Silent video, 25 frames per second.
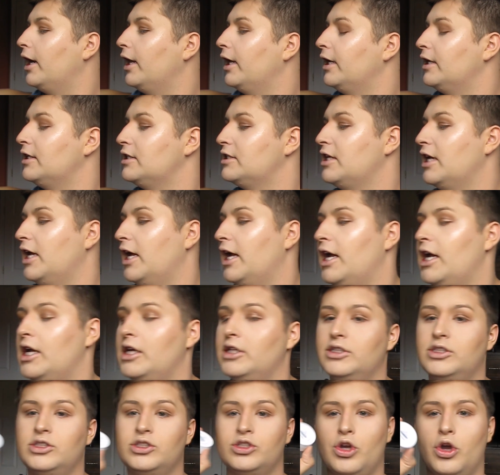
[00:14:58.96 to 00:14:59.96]
and take
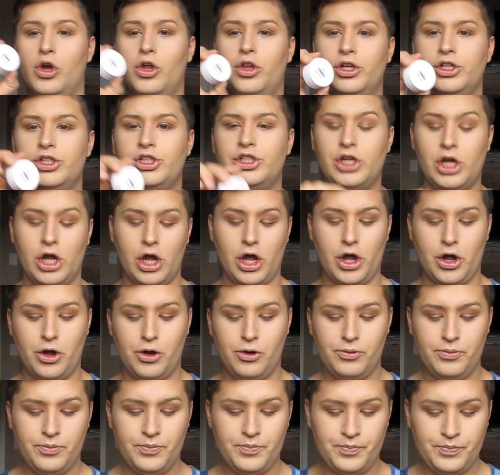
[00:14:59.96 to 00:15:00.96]
Stole the
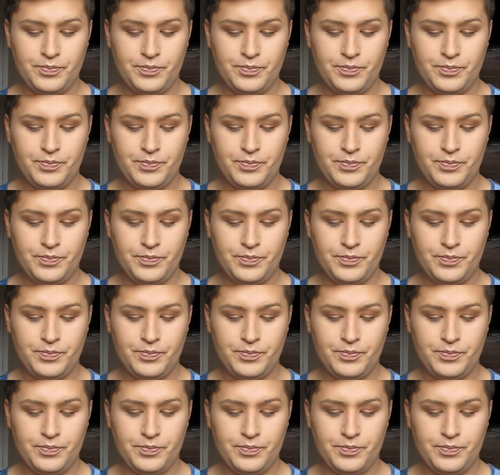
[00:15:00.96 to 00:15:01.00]
Show